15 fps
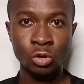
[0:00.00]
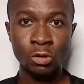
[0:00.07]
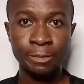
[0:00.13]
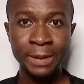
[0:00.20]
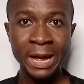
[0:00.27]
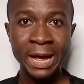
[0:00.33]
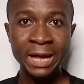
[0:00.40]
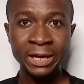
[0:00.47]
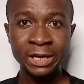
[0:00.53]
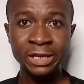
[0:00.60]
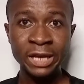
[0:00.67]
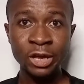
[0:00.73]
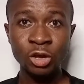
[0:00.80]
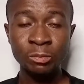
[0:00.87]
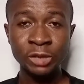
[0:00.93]
So Pa
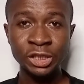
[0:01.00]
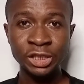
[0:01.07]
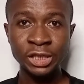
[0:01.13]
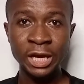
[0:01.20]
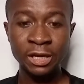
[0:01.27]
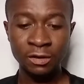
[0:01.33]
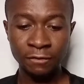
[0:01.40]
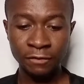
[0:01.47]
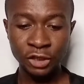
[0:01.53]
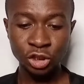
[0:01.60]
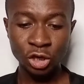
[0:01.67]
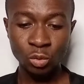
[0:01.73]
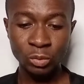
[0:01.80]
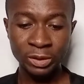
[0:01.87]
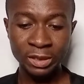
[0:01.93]
Akindayomi shared the
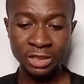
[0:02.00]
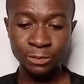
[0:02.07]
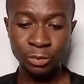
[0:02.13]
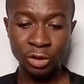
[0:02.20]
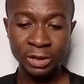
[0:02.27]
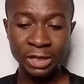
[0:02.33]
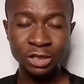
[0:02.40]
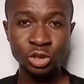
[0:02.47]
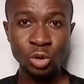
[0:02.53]
vision with this brother,